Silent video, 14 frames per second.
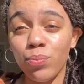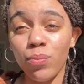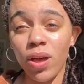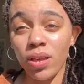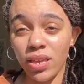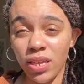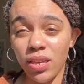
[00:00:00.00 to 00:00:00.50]

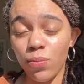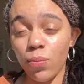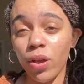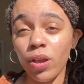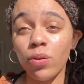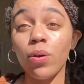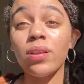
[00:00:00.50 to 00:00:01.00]
a
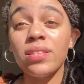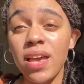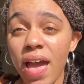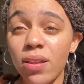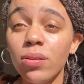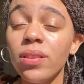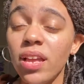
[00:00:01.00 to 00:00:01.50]
keyword or a
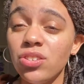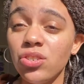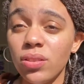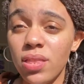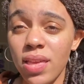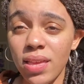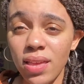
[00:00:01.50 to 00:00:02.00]
title that you're
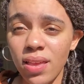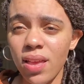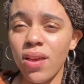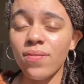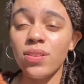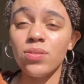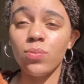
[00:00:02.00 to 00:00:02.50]
thinking
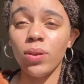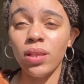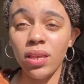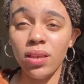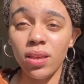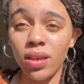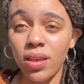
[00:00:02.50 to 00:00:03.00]
of is really
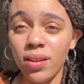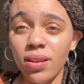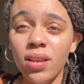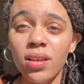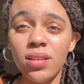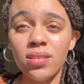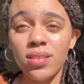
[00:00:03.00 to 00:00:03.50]
good
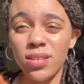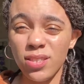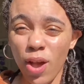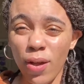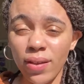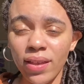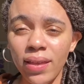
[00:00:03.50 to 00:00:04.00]
to
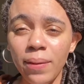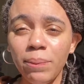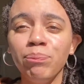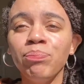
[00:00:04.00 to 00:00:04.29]
target.